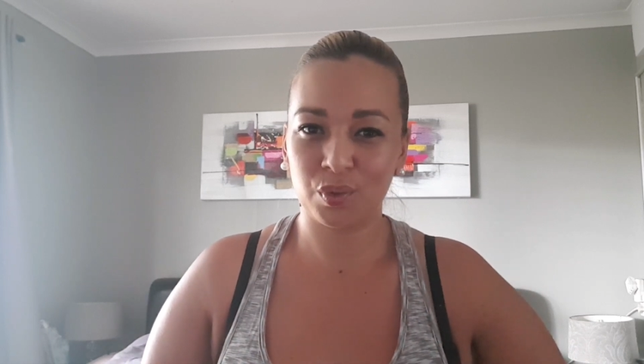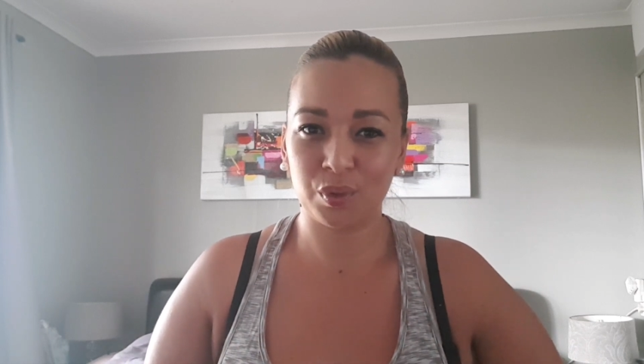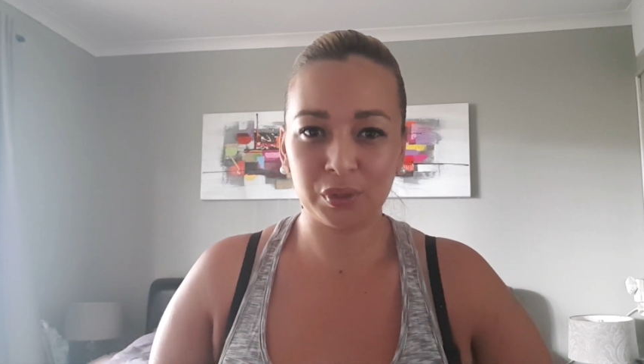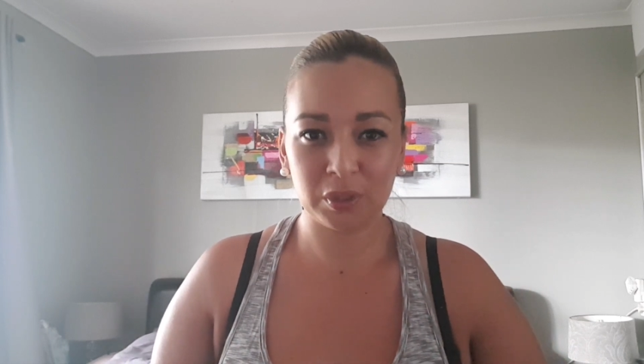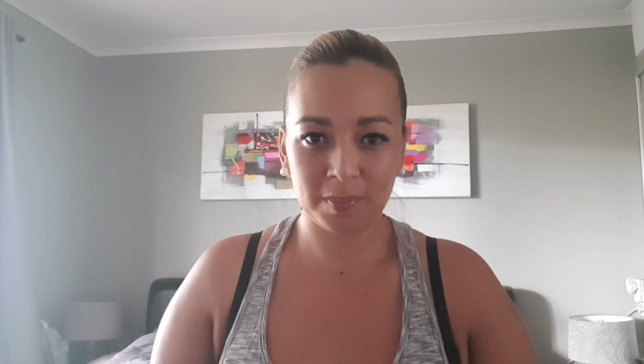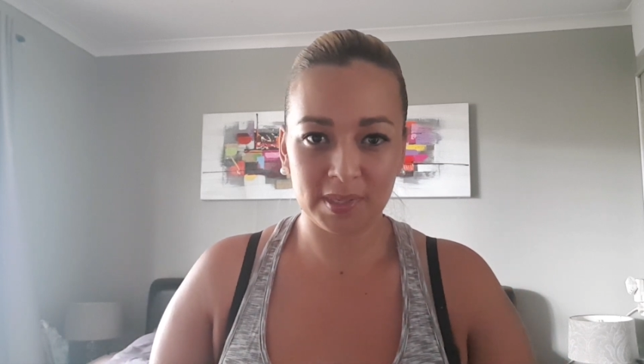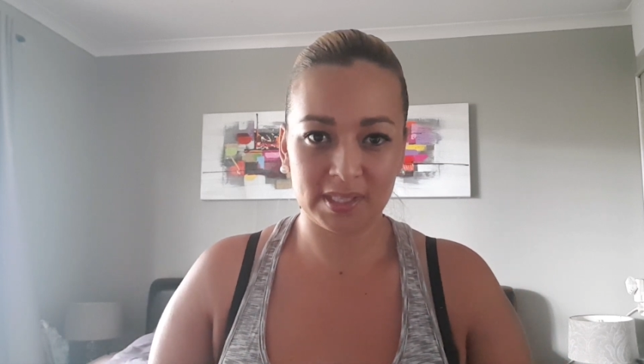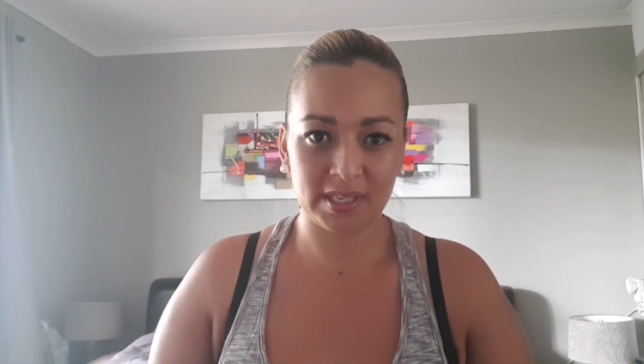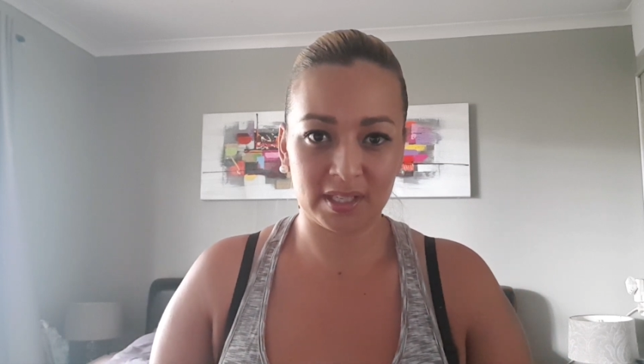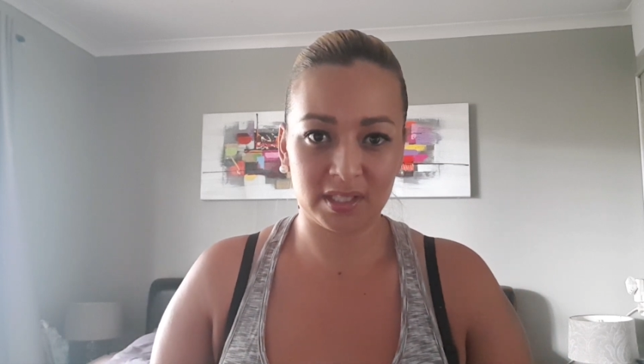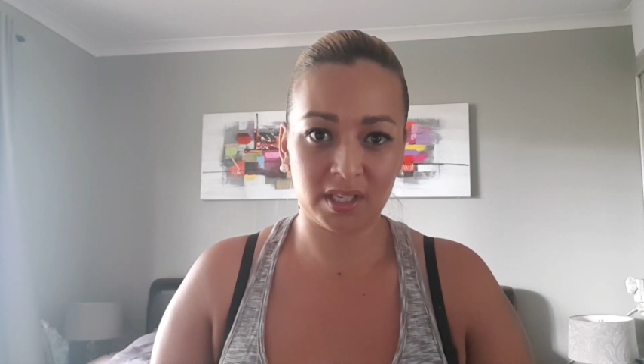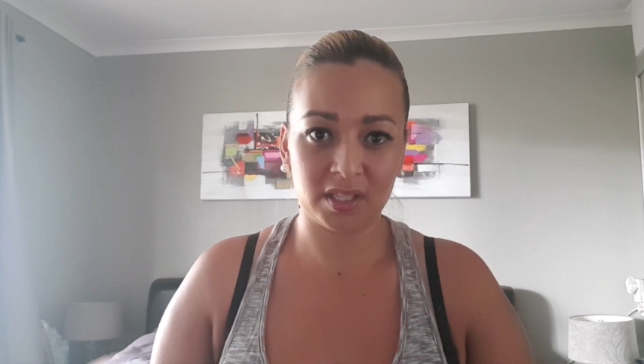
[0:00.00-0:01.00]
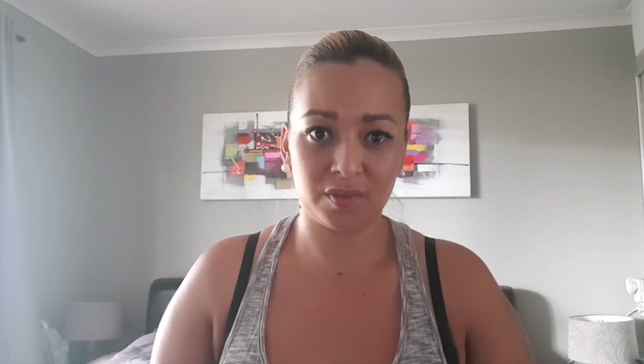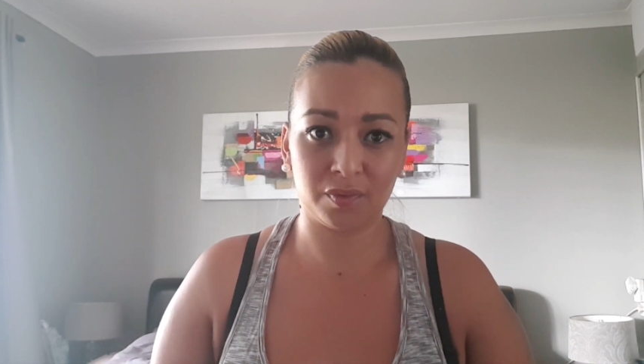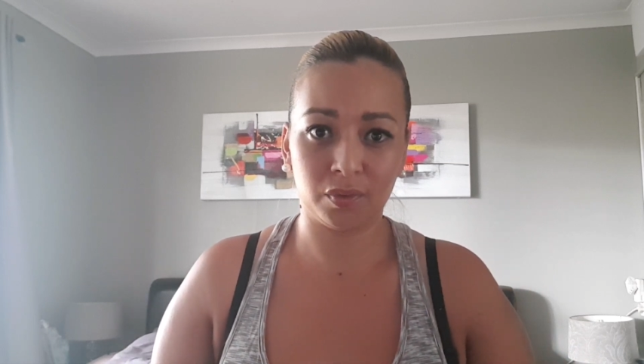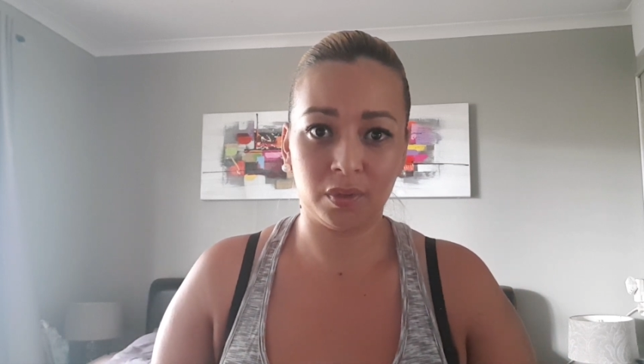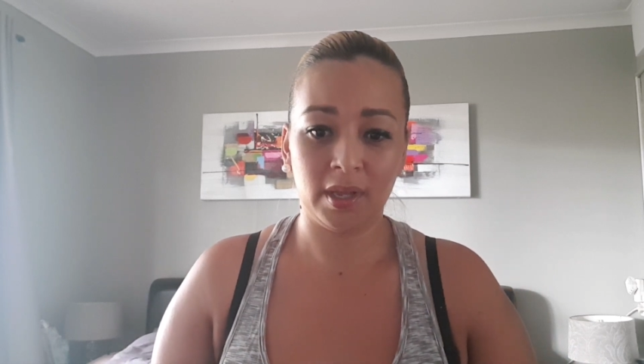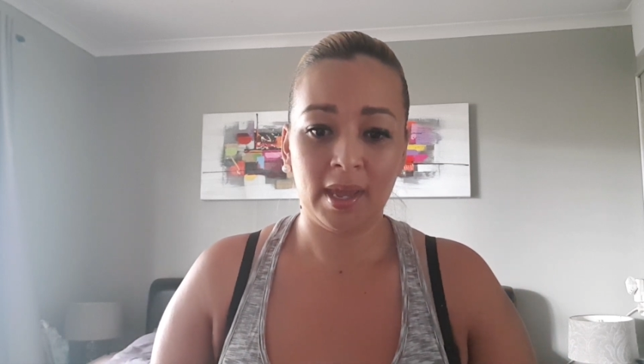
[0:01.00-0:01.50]
all to be
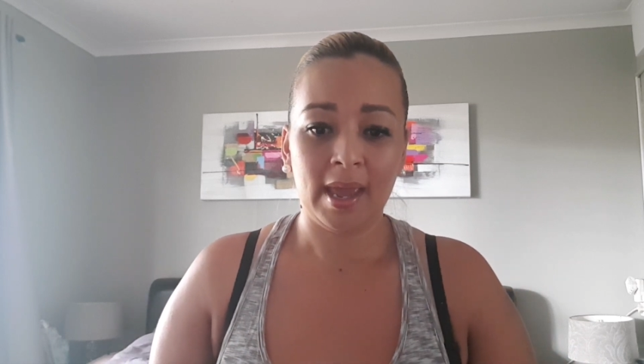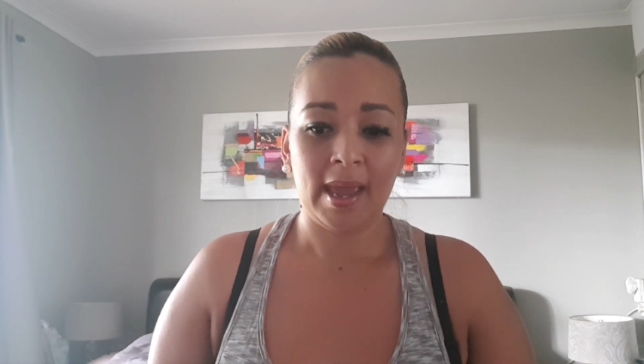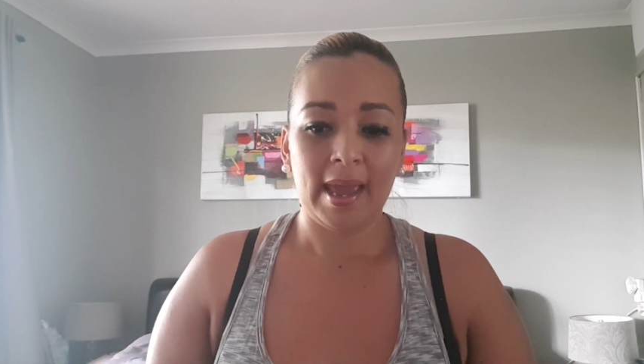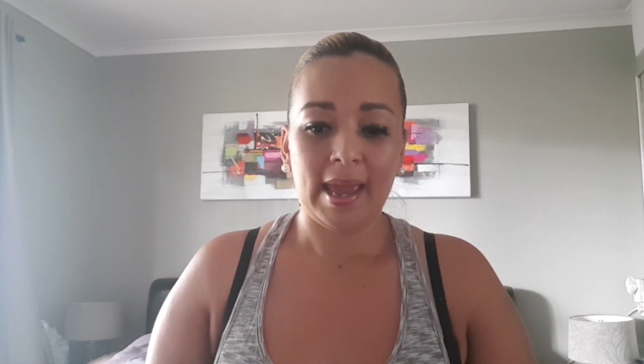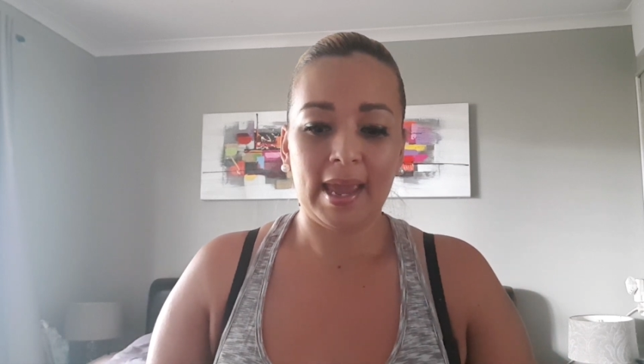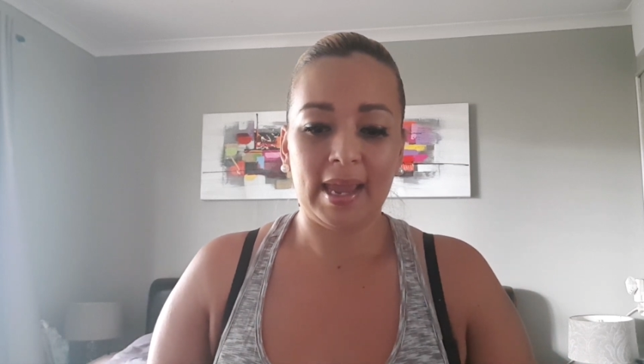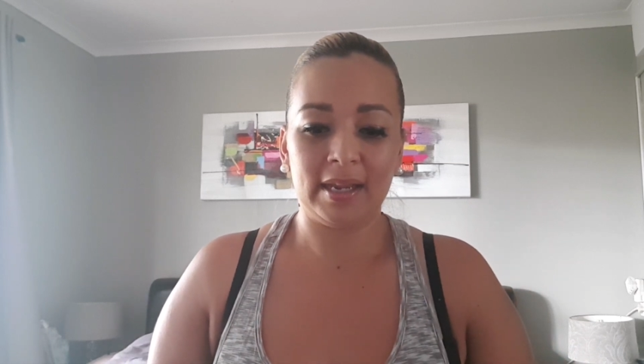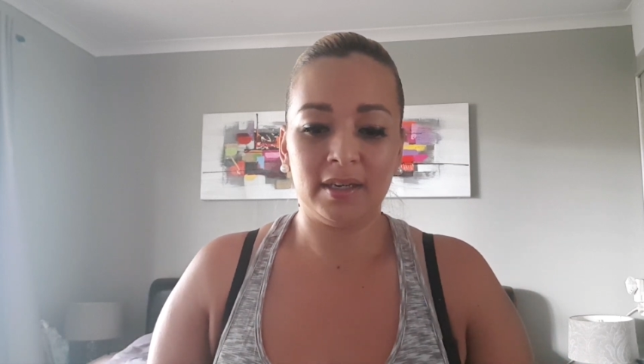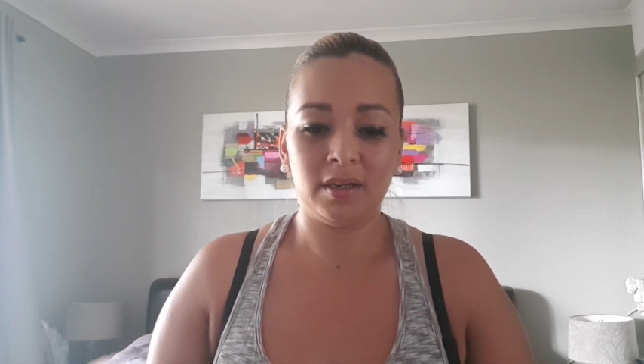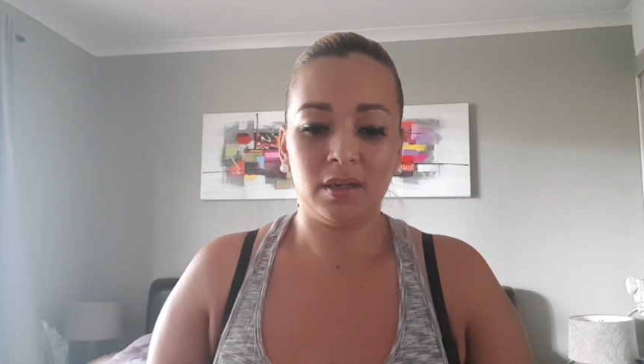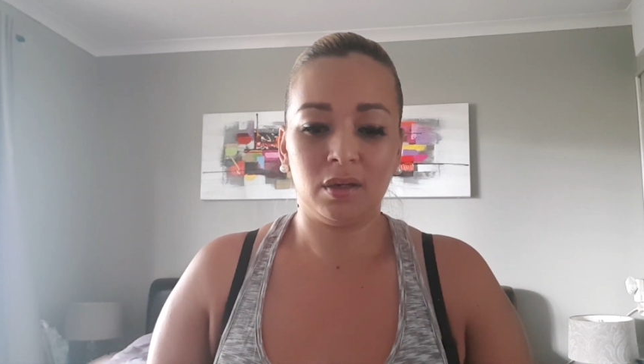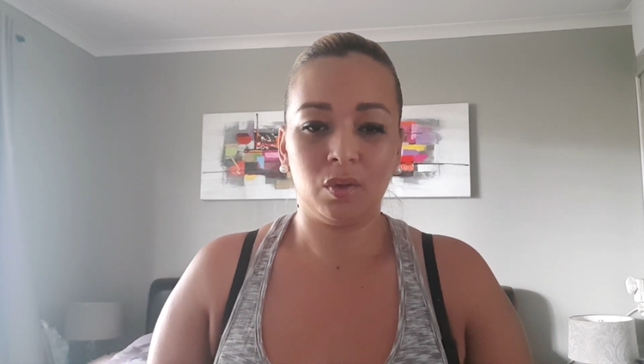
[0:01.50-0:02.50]
successful. And